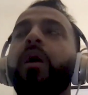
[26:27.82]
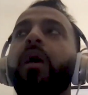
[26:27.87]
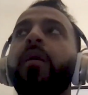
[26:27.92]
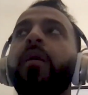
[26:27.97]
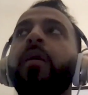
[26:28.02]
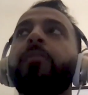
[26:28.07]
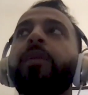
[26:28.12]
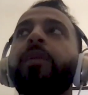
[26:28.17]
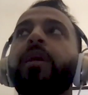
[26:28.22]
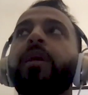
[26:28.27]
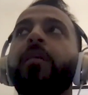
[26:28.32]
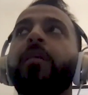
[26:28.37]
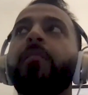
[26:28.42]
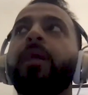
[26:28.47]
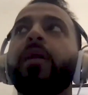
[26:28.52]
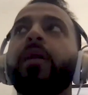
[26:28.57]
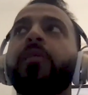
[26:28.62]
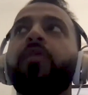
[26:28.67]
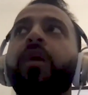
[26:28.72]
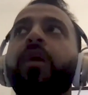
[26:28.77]
and I'm going to come
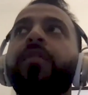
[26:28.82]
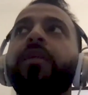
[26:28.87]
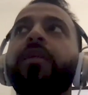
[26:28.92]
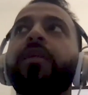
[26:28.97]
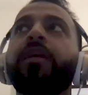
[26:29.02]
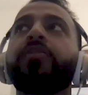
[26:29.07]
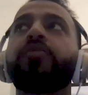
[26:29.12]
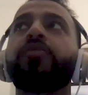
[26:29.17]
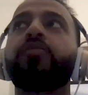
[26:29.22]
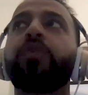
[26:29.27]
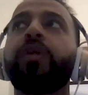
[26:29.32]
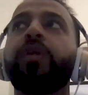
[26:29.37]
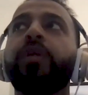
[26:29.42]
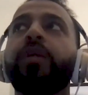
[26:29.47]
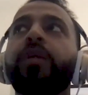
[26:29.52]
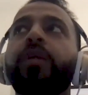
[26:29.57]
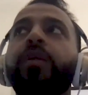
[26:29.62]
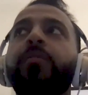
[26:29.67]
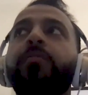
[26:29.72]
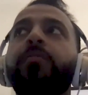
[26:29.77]
back to it, I think it's
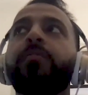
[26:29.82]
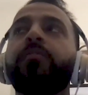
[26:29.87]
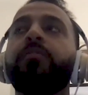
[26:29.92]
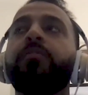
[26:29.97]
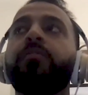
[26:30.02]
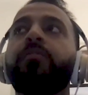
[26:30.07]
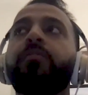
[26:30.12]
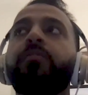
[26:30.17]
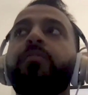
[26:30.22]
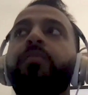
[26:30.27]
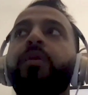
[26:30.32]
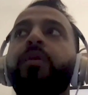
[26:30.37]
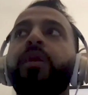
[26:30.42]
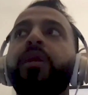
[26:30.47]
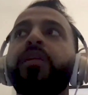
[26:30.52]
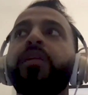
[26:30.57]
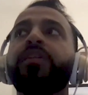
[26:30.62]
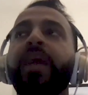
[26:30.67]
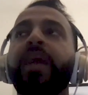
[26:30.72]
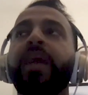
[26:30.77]
really
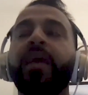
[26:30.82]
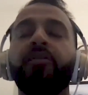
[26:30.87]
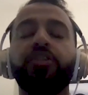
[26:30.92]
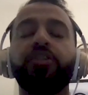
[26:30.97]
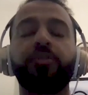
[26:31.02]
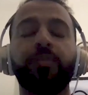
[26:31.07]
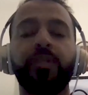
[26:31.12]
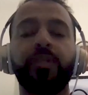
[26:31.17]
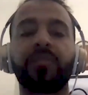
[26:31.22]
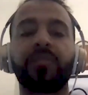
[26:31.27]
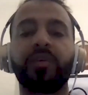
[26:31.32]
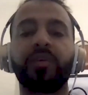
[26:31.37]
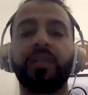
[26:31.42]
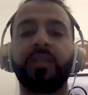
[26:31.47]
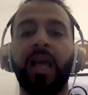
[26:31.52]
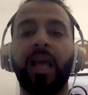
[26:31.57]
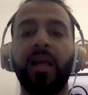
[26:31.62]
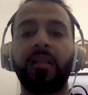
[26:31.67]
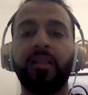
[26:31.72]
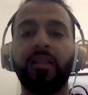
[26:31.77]
putting channel
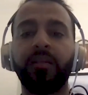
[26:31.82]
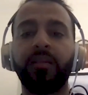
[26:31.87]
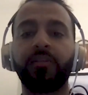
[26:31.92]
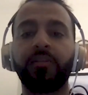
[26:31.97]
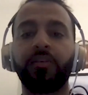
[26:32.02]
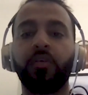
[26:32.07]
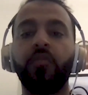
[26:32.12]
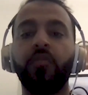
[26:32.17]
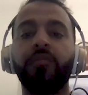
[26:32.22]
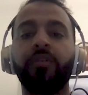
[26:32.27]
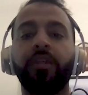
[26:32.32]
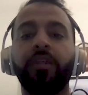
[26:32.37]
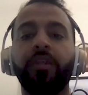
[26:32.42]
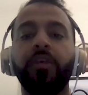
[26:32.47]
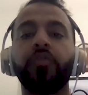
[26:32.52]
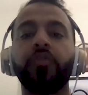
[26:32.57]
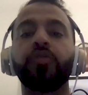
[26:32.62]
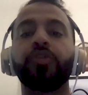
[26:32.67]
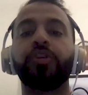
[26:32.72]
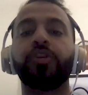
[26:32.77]
specific tactics over the
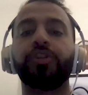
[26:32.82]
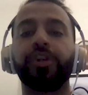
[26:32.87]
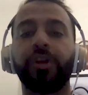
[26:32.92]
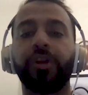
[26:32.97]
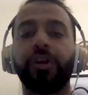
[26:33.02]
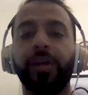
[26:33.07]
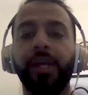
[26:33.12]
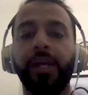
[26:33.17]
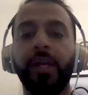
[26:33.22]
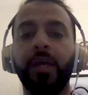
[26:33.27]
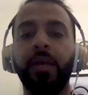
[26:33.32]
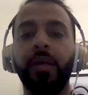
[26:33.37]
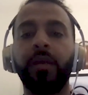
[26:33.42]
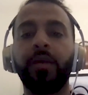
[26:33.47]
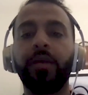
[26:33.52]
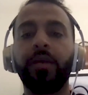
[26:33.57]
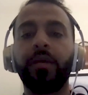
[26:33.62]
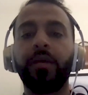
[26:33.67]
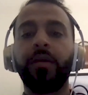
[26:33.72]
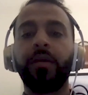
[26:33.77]
user journey,
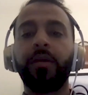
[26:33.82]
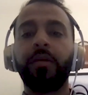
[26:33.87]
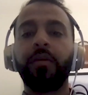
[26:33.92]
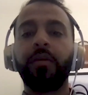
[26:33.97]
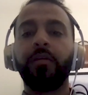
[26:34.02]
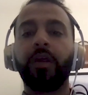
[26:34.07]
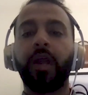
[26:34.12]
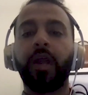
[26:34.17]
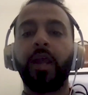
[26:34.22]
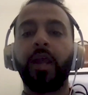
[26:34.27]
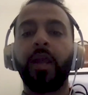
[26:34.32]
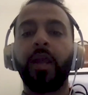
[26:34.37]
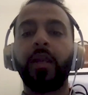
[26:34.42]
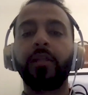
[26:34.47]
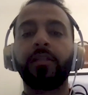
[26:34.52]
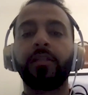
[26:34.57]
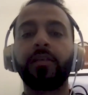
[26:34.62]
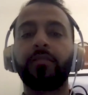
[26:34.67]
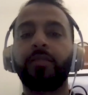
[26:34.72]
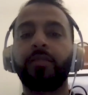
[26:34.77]
right? And
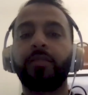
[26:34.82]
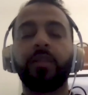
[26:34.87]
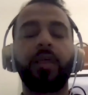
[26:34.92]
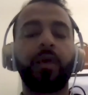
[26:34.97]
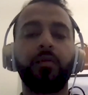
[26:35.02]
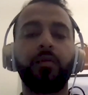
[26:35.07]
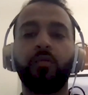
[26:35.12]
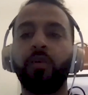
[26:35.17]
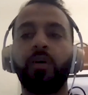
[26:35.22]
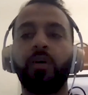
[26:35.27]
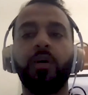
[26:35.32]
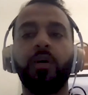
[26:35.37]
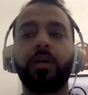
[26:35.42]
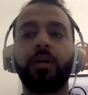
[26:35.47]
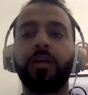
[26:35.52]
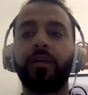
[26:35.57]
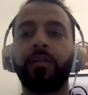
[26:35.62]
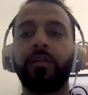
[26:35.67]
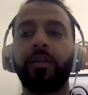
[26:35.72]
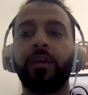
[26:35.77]
it's something that we're all
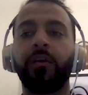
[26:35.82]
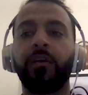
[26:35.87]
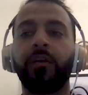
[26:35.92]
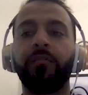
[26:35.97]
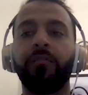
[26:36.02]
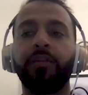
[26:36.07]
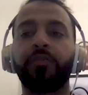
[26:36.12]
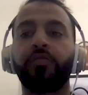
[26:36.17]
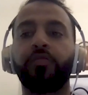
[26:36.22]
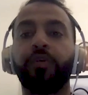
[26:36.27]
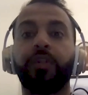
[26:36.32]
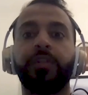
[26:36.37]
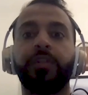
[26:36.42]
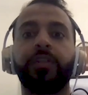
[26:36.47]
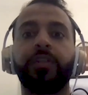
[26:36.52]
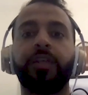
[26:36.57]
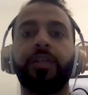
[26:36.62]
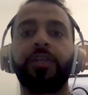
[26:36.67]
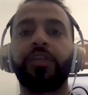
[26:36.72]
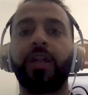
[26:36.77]
guilty of. It's
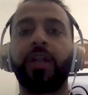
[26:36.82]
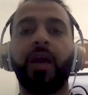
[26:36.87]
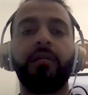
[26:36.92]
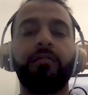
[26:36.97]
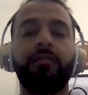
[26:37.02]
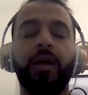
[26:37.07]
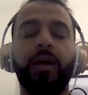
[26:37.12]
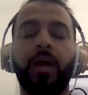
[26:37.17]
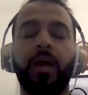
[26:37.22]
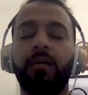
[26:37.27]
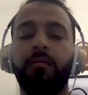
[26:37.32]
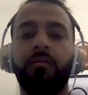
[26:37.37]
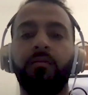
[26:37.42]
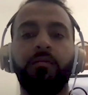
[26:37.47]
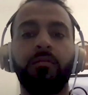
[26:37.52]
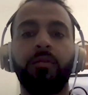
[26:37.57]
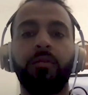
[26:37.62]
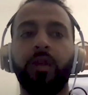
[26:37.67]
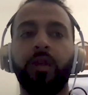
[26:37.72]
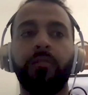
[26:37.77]
realization I've had
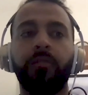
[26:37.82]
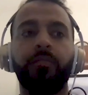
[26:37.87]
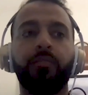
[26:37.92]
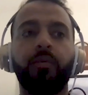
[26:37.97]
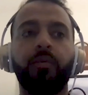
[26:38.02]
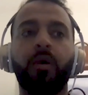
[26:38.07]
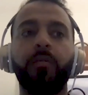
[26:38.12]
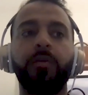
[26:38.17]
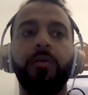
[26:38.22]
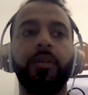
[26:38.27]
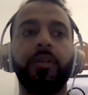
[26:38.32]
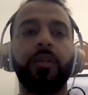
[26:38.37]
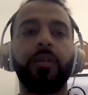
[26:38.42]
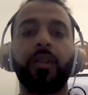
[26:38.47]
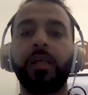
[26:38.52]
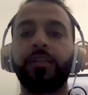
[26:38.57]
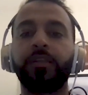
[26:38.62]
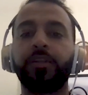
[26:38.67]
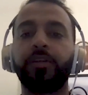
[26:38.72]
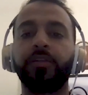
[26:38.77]
like probably in the
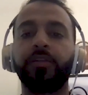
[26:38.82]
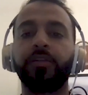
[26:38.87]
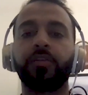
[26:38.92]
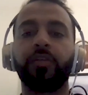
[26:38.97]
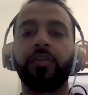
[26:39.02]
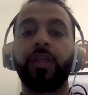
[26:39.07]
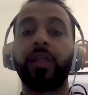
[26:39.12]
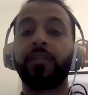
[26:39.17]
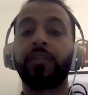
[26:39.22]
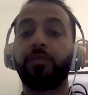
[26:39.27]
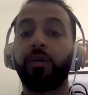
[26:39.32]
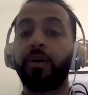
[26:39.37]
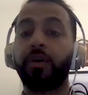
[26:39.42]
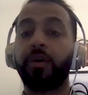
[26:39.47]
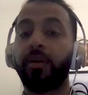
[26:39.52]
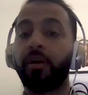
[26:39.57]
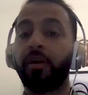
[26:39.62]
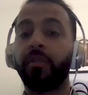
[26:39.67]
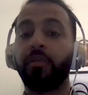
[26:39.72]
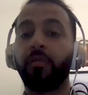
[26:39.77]
last year or so that's
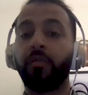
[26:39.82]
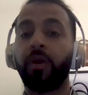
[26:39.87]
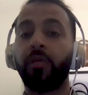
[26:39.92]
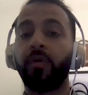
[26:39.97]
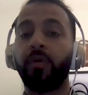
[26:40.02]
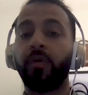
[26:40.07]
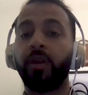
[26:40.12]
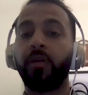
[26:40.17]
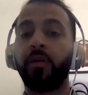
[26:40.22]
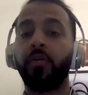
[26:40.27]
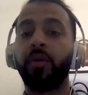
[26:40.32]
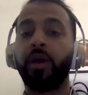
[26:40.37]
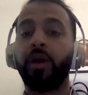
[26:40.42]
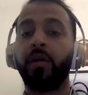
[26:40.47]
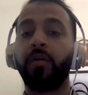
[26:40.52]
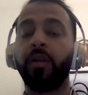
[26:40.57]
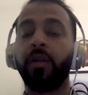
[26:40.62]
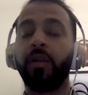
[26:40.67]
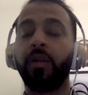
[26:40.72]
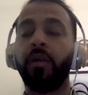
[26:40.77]
probably not the right way to go
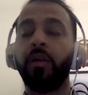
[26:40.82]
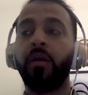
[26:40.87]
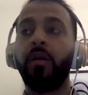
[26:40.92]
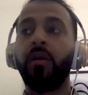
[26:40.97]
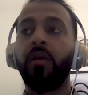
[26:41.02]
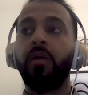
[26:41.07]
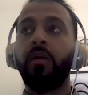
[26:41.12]
down. And